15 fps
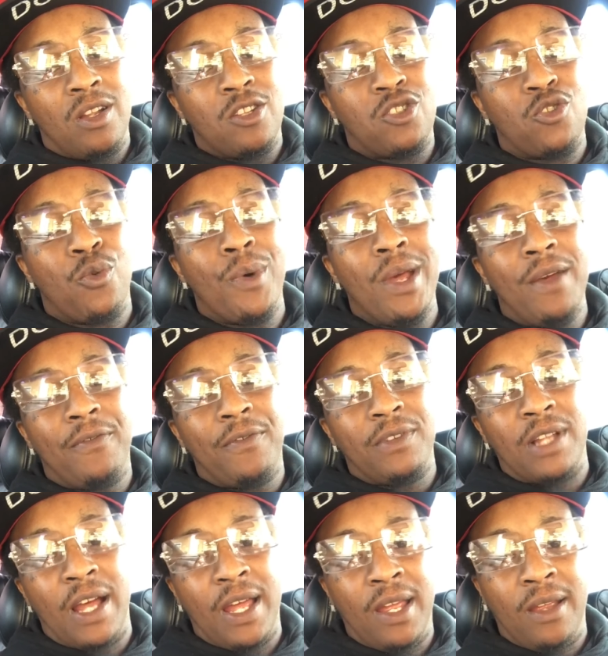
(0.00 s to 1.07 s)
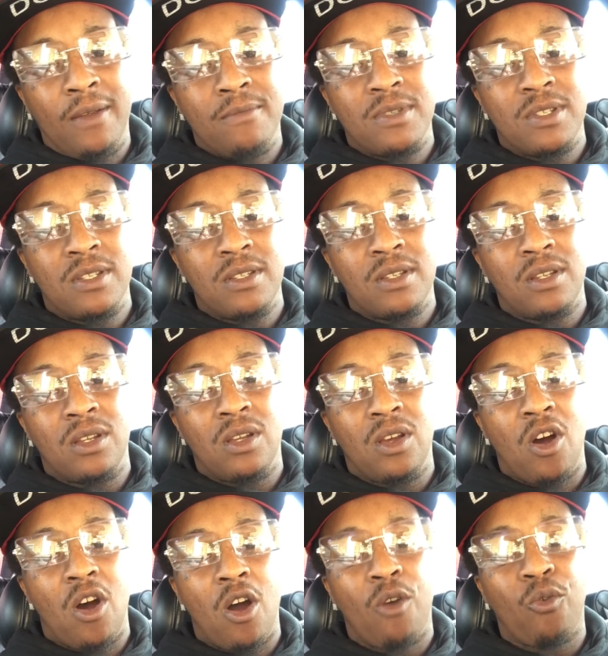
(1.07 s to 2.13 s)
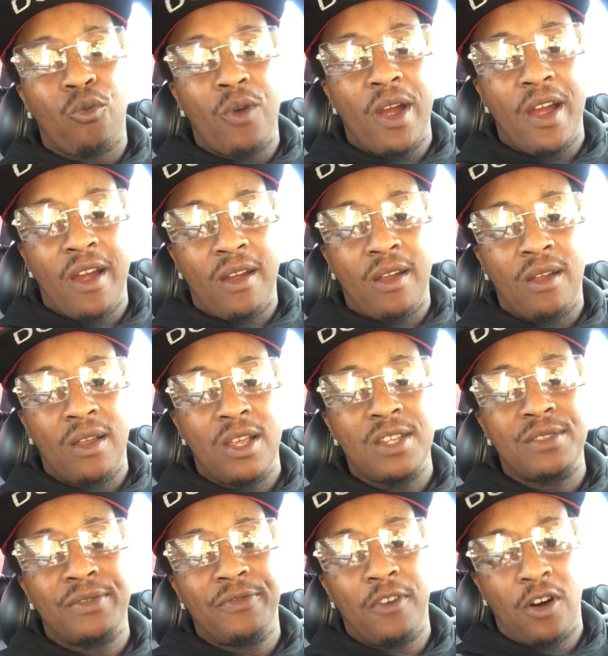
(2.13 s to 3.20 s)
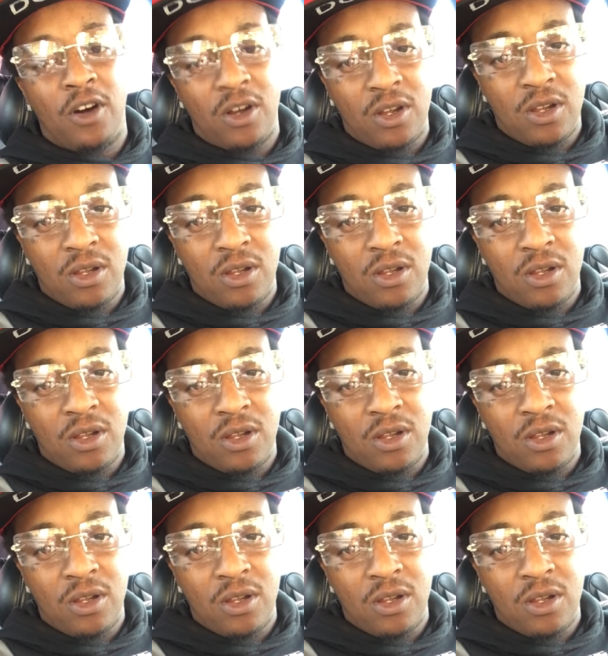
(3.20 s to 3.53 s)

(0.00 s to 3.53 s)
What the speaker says: Twin flames are rare as fuck.